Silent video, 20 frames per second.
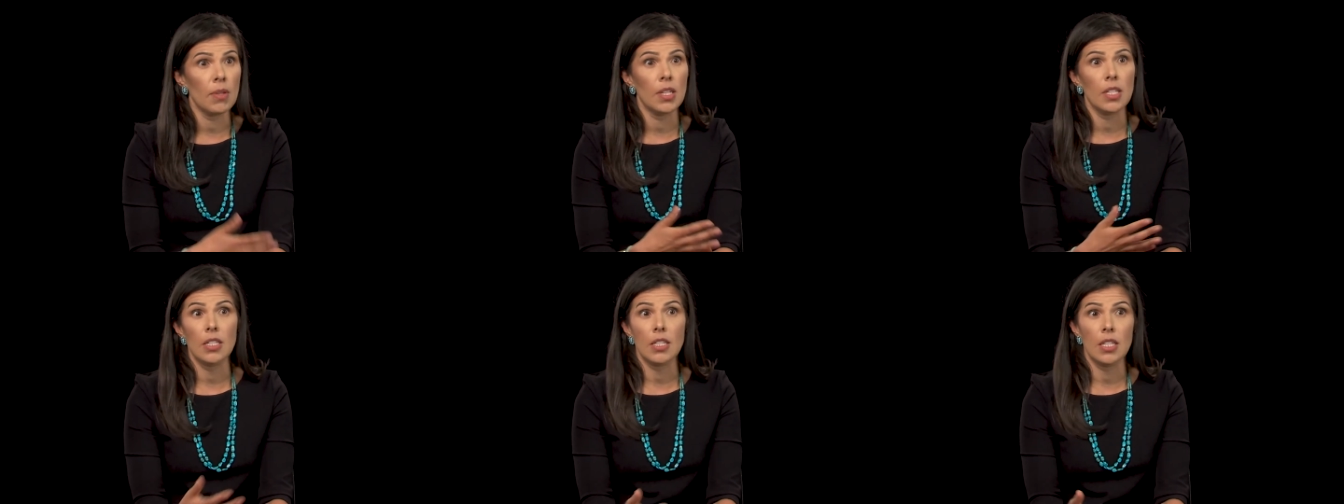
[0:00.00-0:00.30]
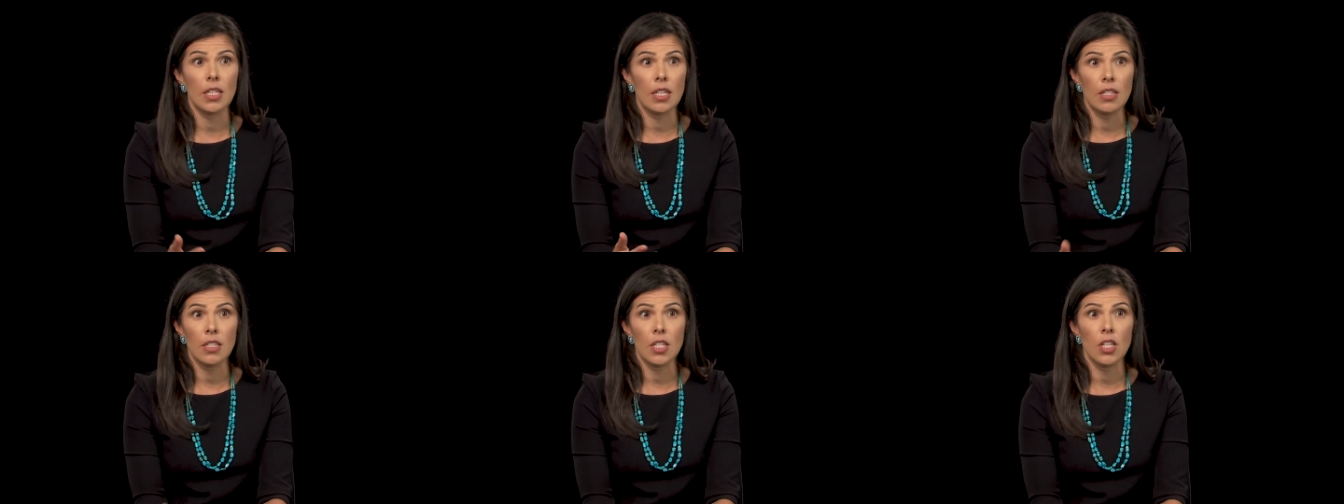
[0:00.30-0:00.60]
and
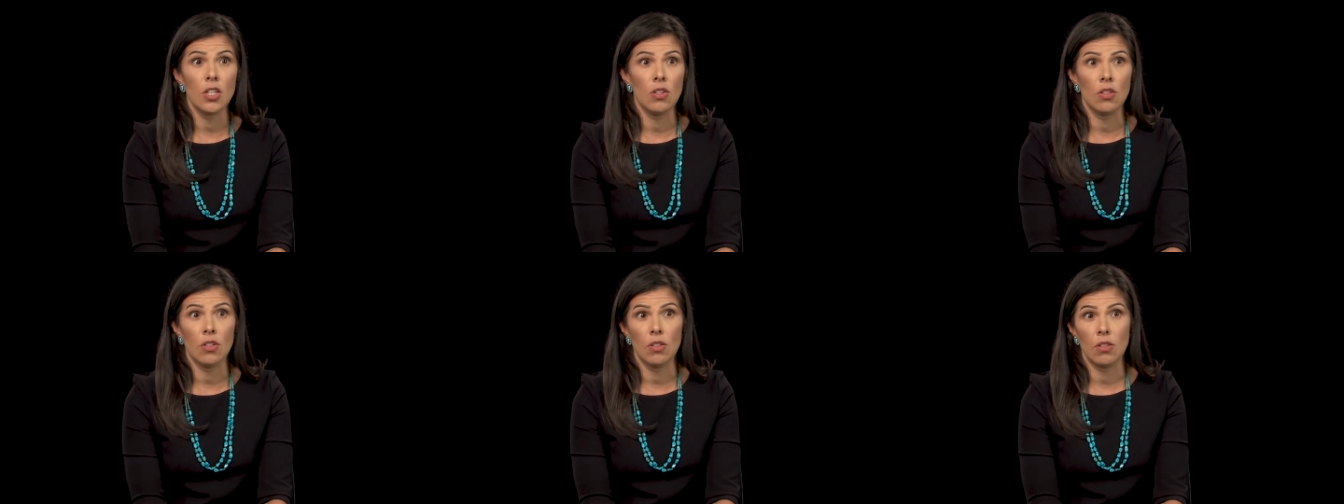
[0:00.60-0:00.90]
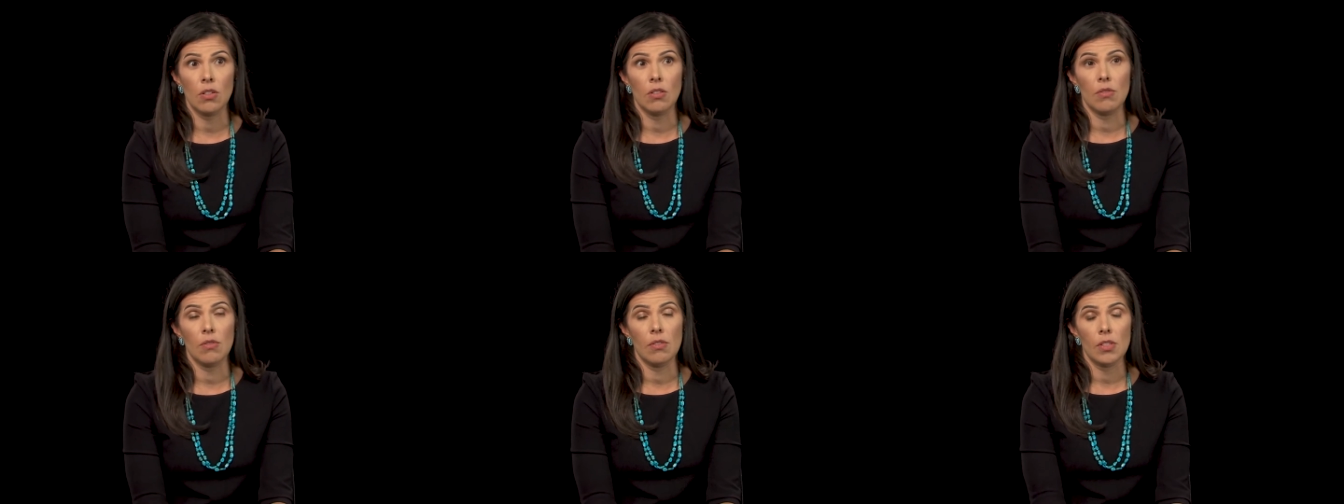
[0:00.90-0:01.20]
to continue
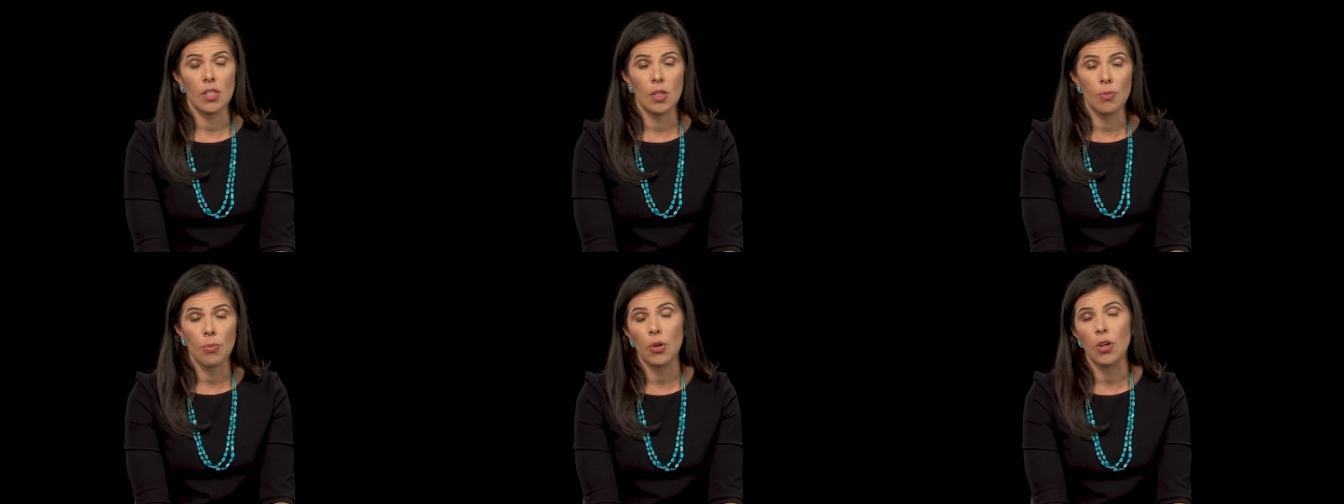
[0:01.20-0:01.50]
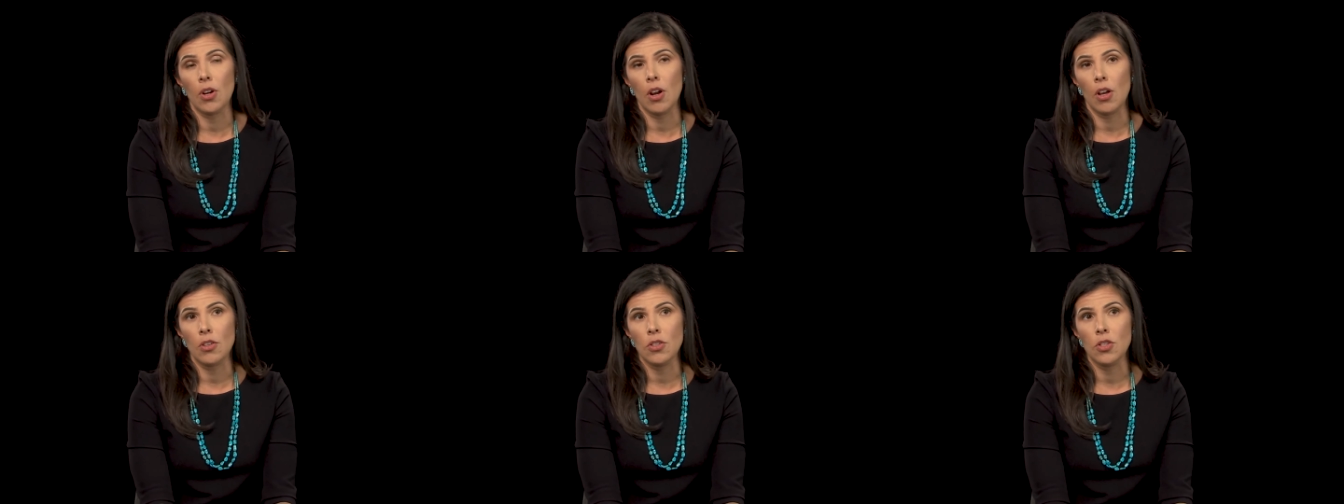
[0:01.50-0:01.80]
to
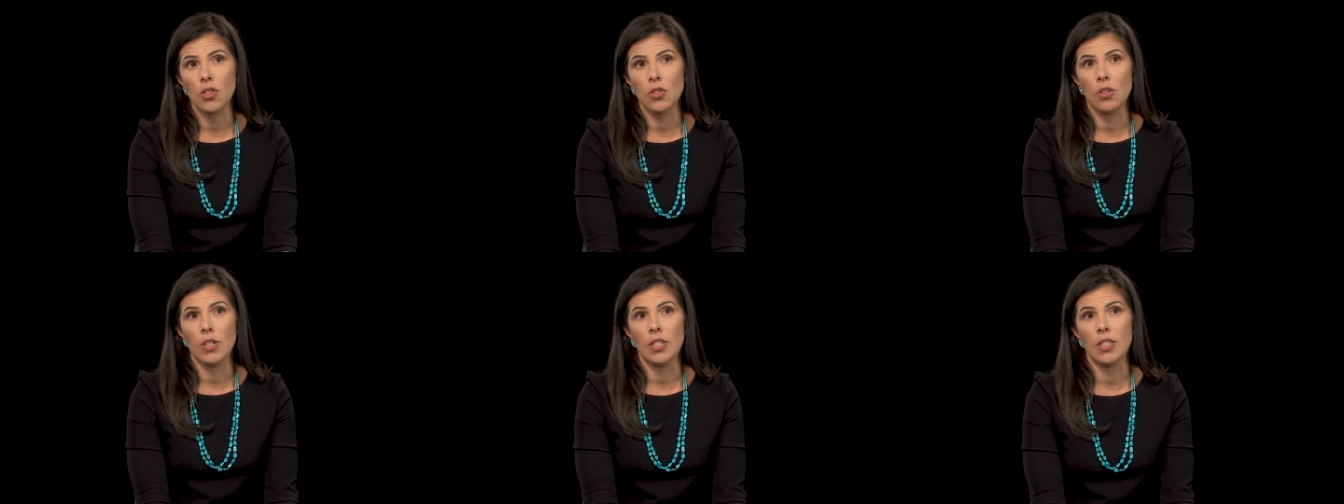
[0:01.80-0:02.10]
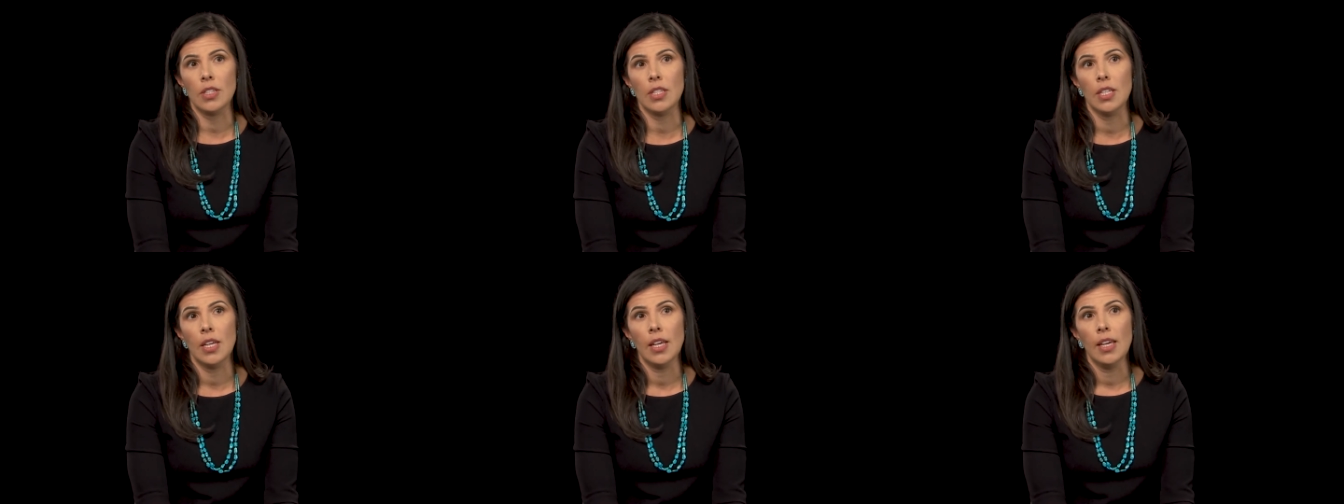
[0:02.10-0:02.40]
support all
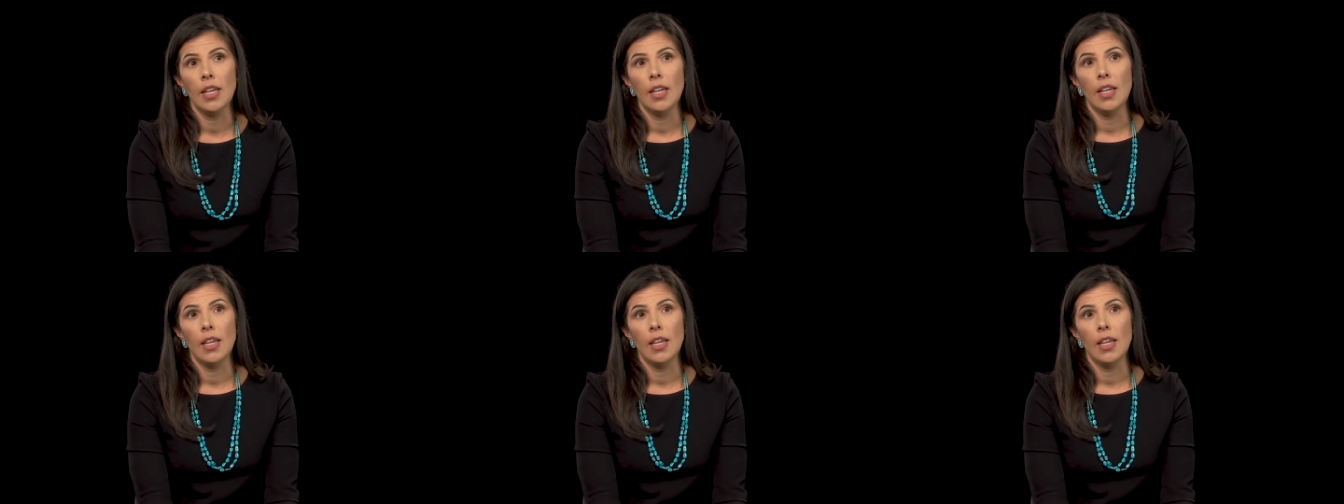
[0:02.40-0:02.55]
students